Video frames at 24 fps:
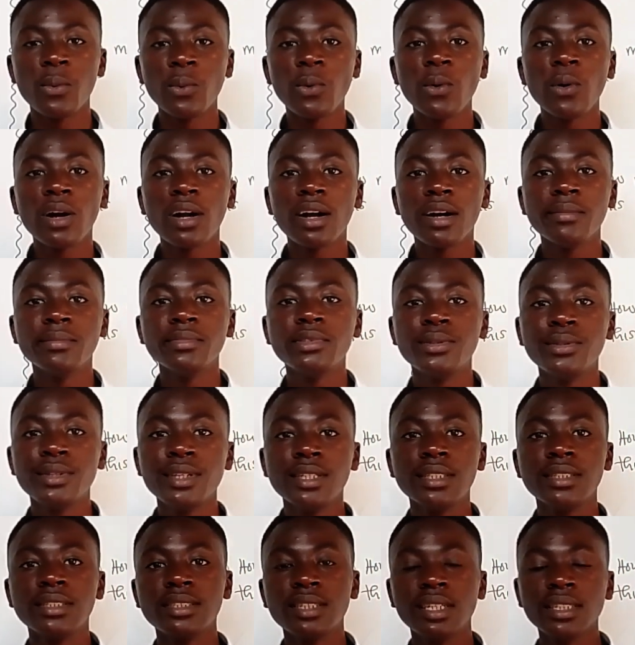Welcome to
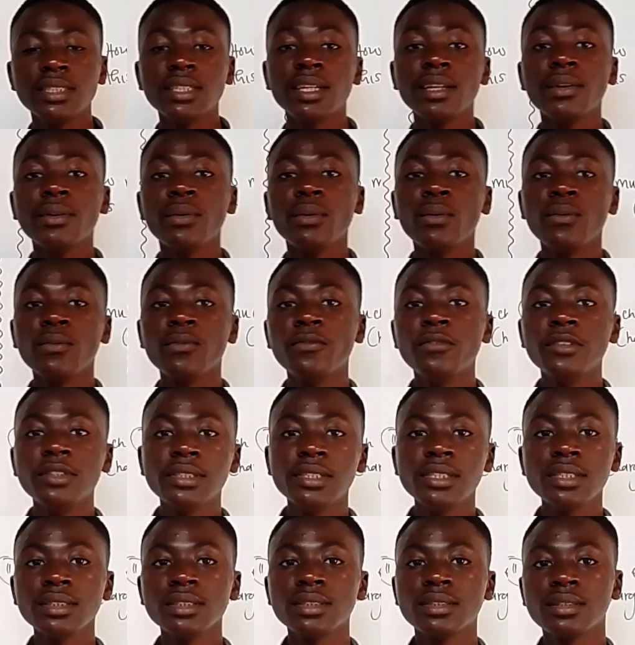this session of
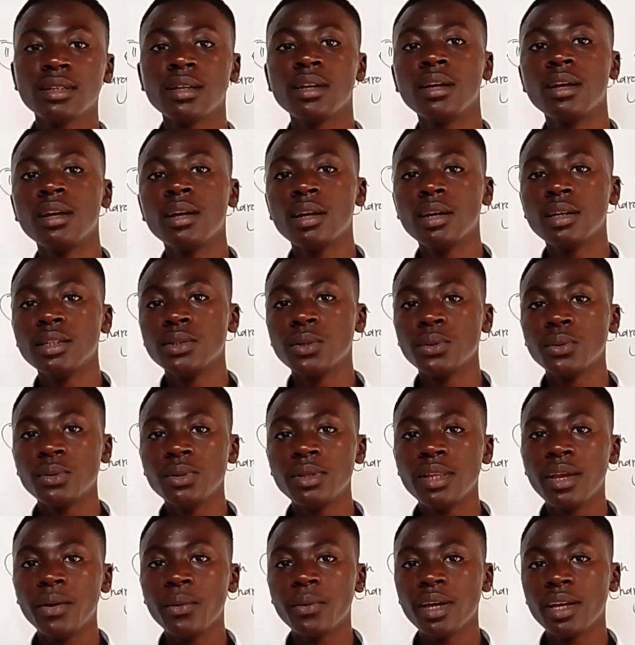physics. So
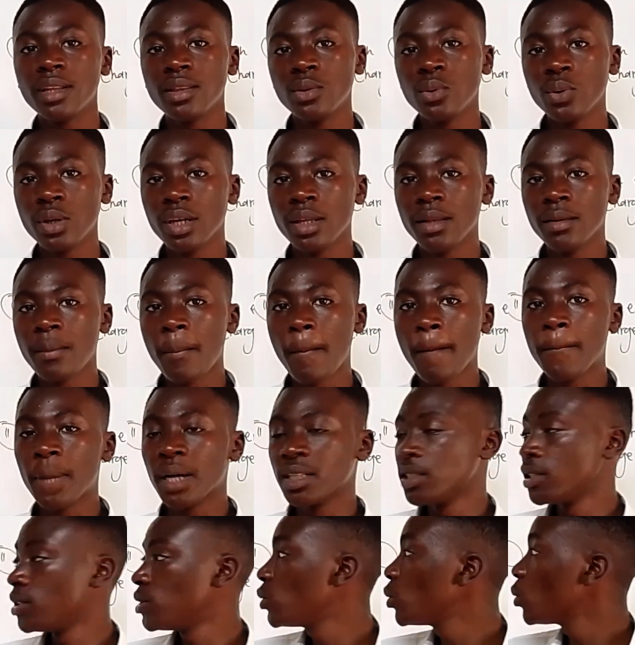today we are doing
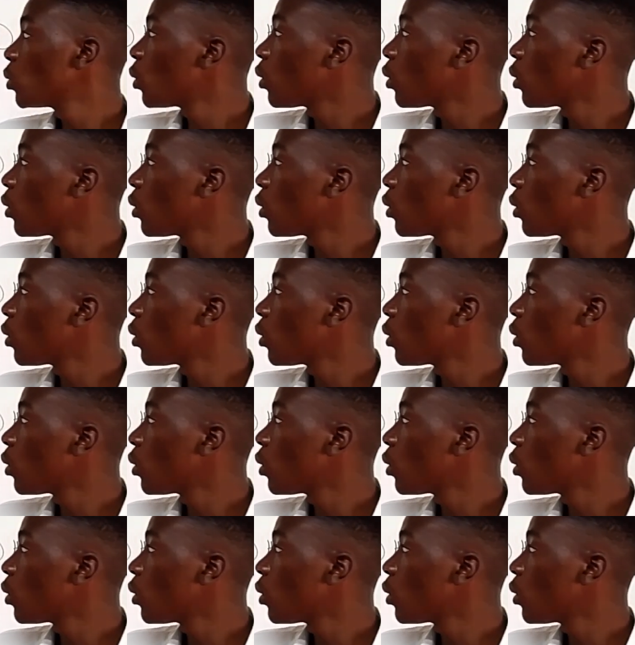part 2